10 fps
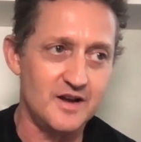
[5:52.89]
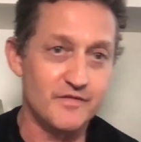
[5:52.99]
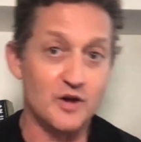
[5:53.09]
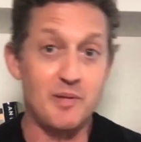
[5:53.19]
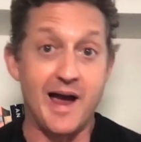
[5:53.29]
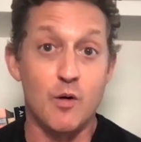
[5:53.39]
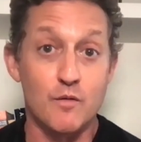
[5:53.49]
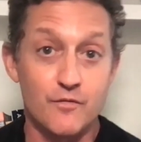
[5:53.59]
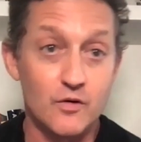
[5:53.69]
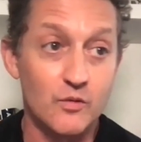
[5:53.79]
in a very
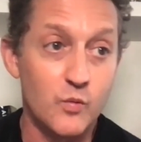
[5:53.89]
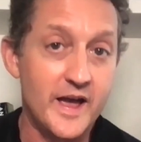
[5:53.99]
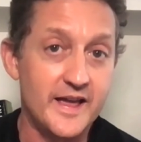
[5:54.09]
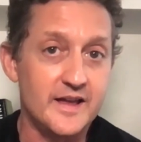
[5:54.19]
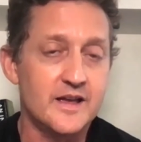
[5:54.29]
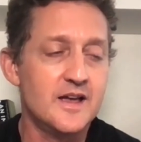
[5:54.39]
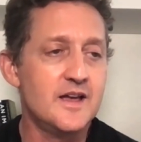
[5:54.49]
powerful way